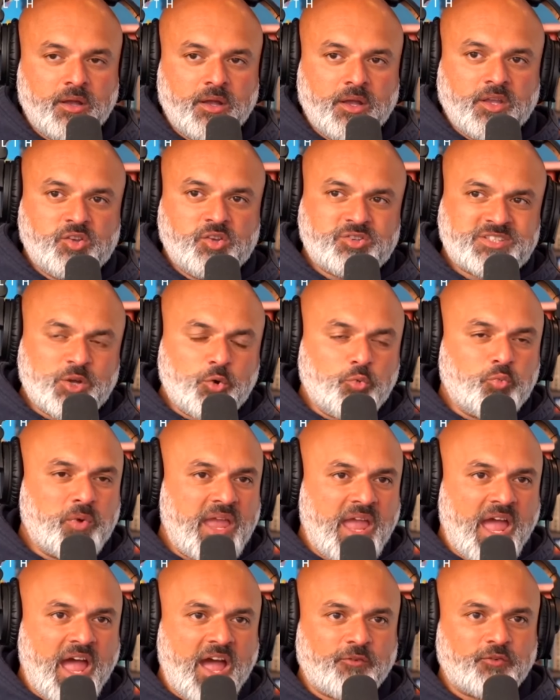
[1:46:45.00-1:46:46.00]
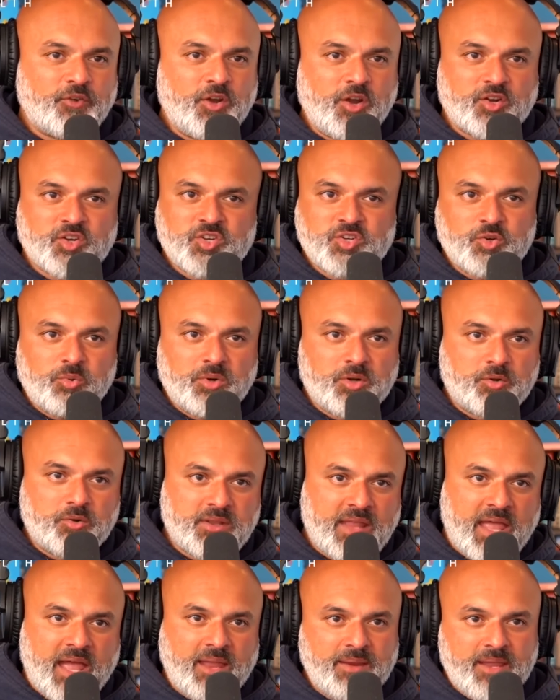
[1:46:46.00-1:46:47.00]
You still wait half an hour because you don't want to go in
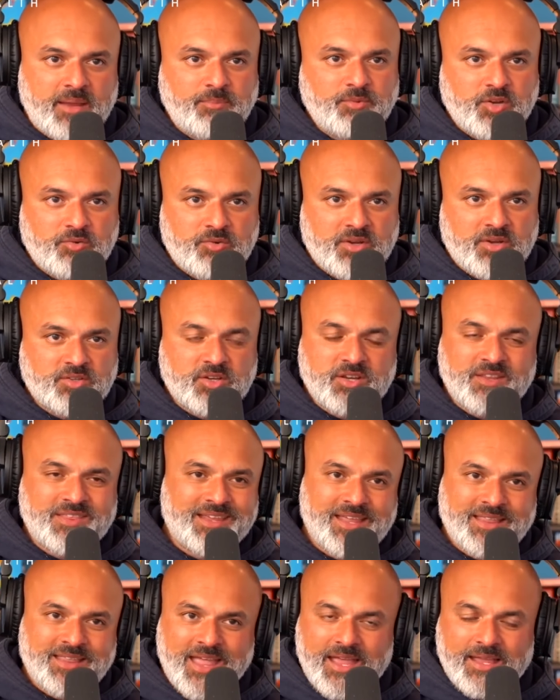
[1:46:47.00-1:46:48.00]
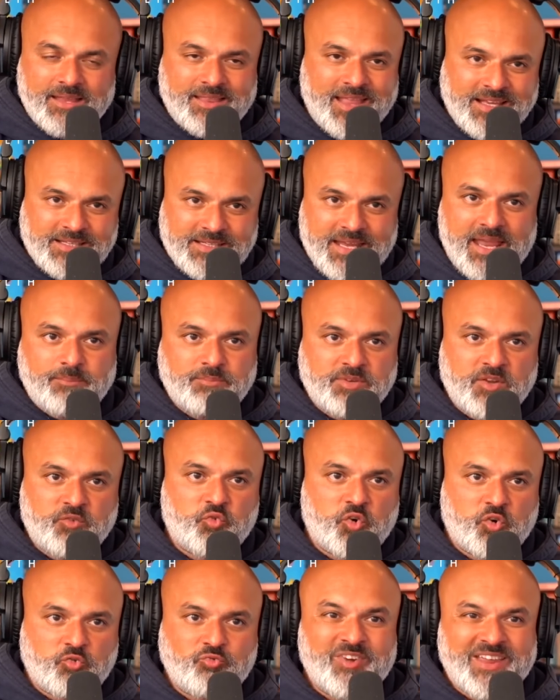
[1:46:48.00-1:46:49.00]
the empty restaurant. You're thinking that's empty
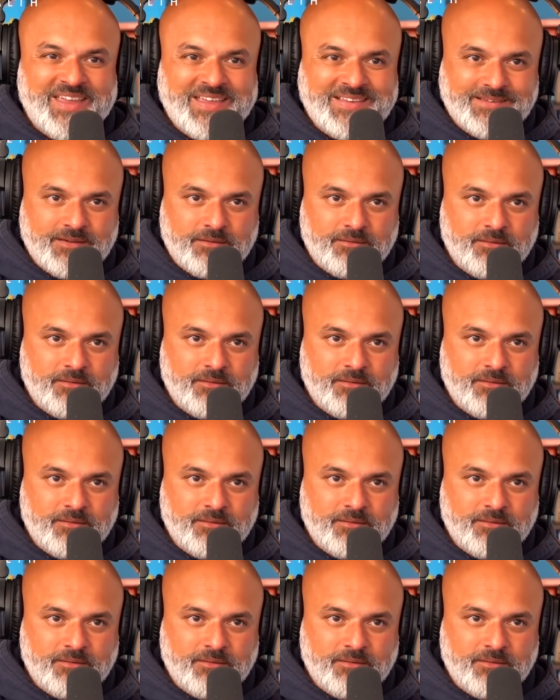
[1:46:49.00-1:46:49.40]
for a reason.